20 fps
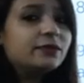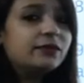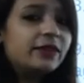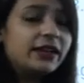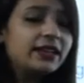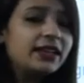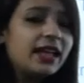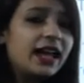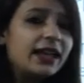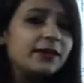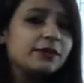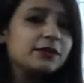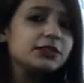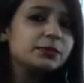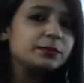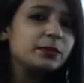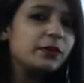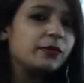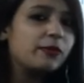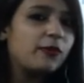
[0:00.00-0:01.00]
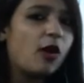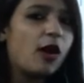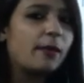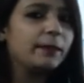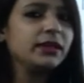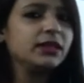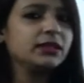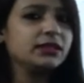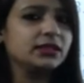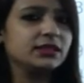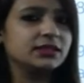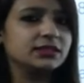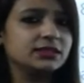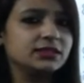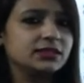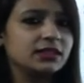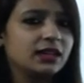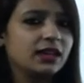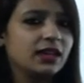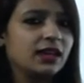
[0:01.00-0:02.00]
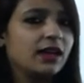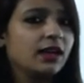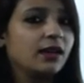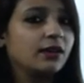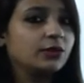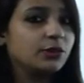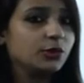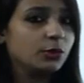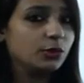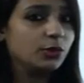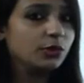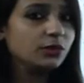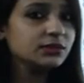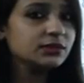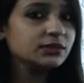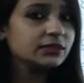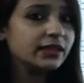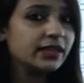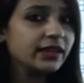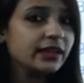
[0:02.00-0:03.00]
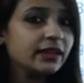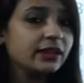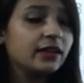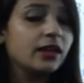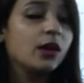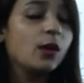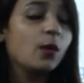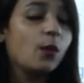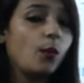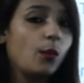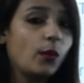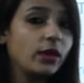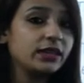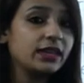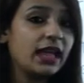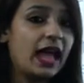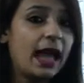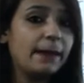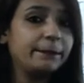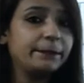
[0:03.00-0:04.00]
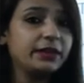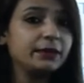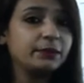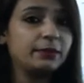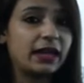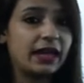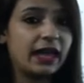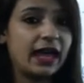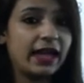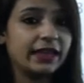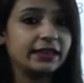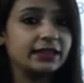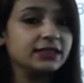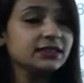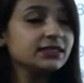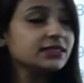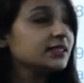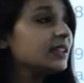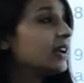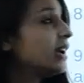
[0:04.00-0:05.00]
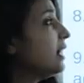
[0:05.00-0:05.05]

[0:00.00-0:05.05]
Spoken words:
when I was performing this, you know, king, what happened, my highness?